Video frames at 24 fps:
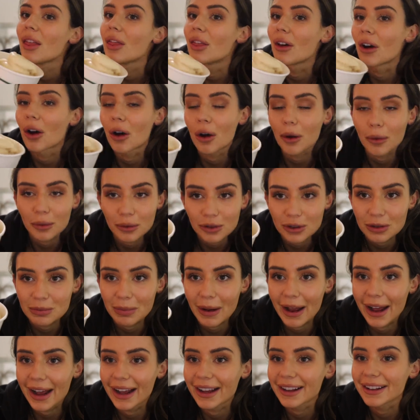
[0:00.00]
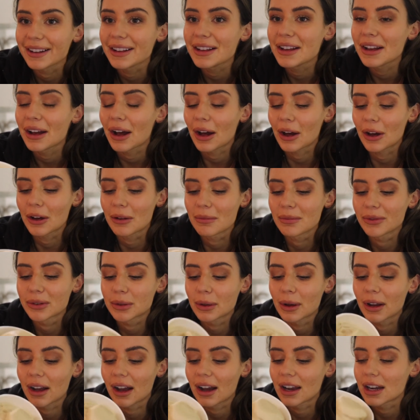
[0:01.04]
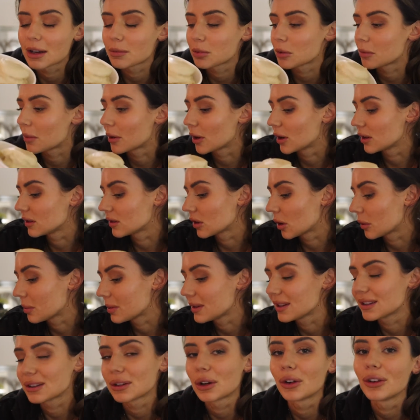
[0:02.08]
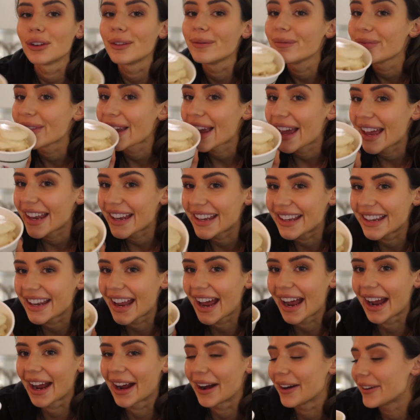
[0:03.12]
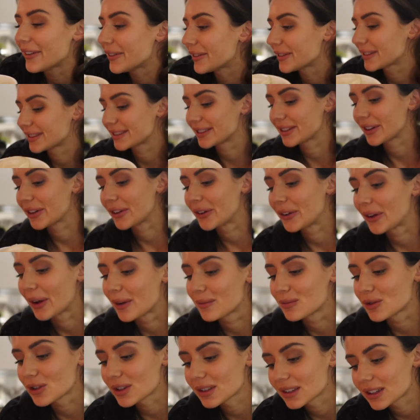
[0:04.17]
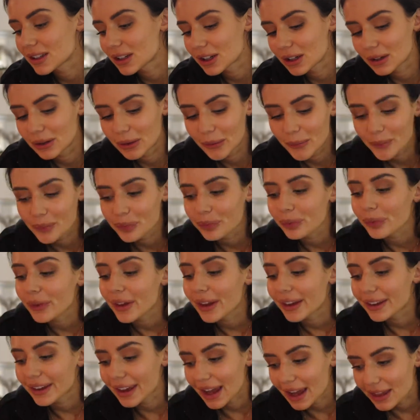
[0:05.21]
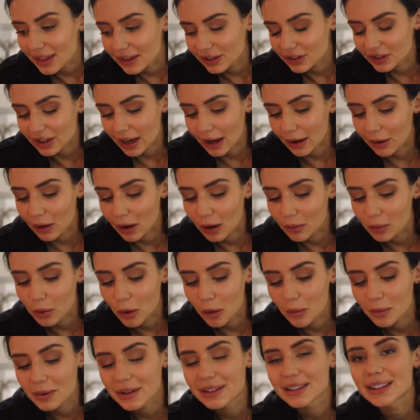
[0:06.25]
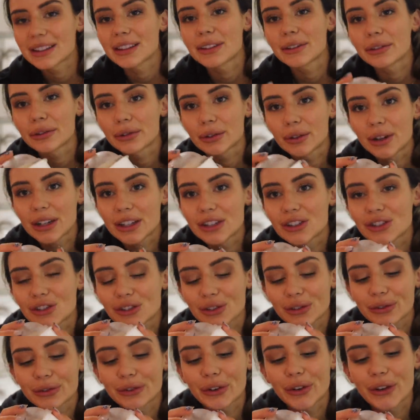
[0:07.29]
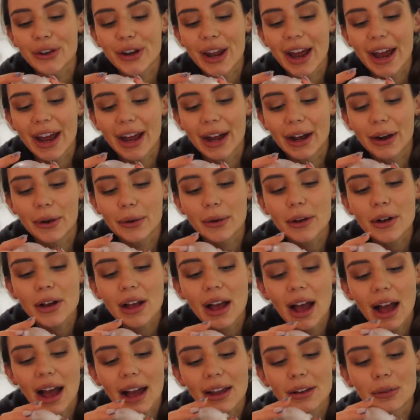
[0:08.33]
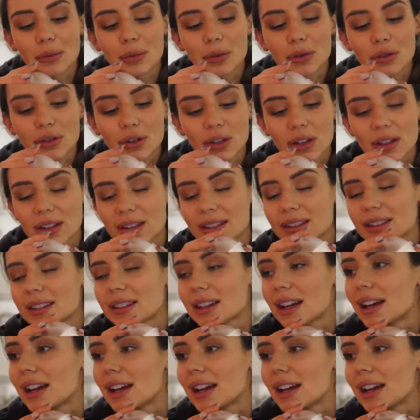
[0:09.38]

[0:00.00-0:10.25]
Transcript: the whole shebang. So I kind of put my own toppings on now. So I'm just gonna get in the shower. I'll pop this in the fridge for now. And we're just,